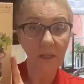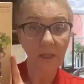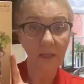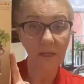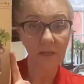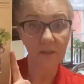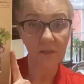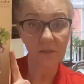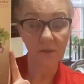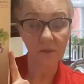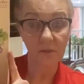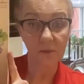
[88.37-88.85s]

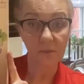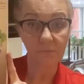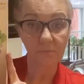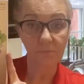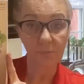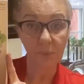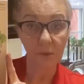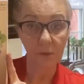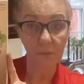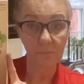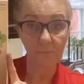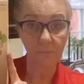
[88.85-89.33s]
It's a
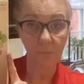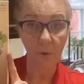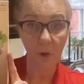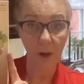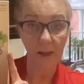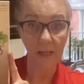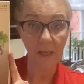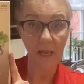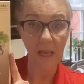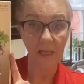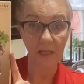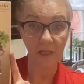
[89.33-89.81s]
book
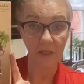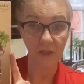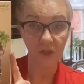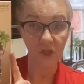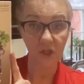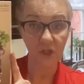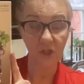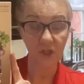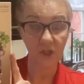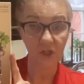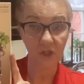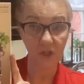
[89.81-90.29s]
by
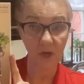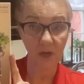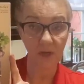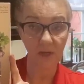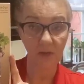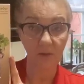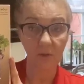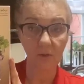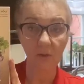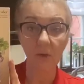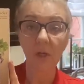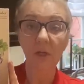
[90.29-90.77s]
Angi
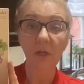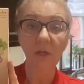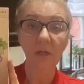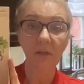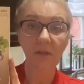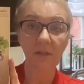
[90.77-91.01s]
Schneider.